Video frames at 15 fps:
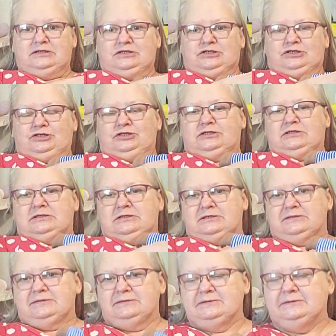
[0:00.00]
It's just
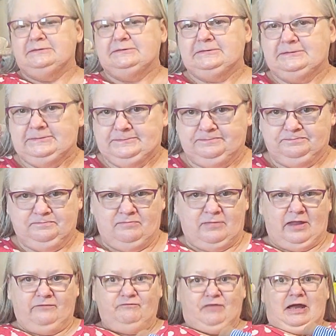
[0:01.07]

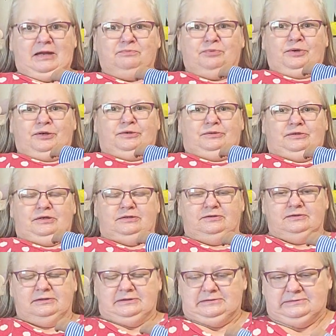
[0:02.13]
fibro
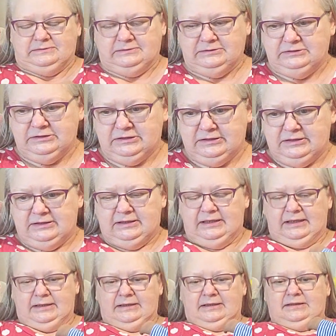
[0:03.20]

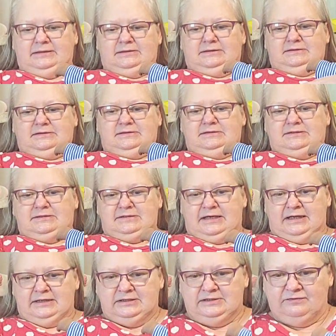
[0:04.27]
uh,
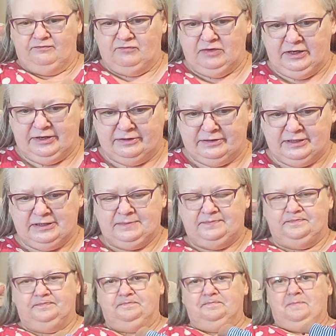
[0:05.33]
decided to flare up.
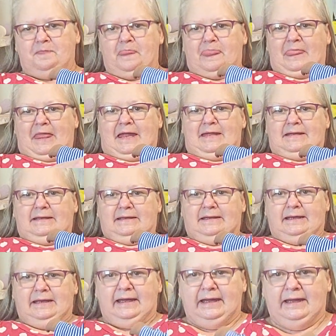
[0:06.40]

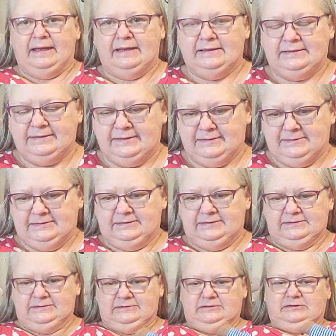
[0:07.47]
And uh,
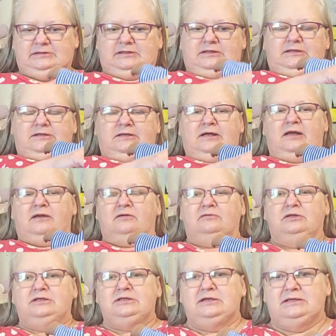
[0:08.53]
not
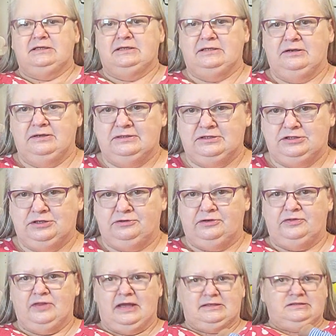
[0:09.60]
only
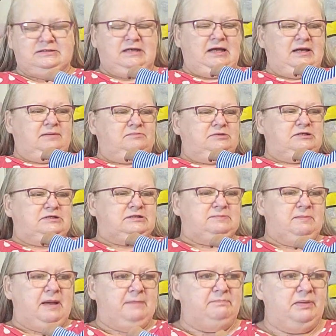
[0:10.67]
during that time does
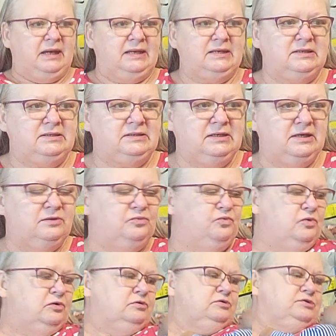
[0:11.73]
my pain get
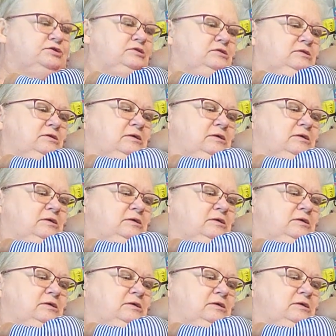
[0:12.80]
worse.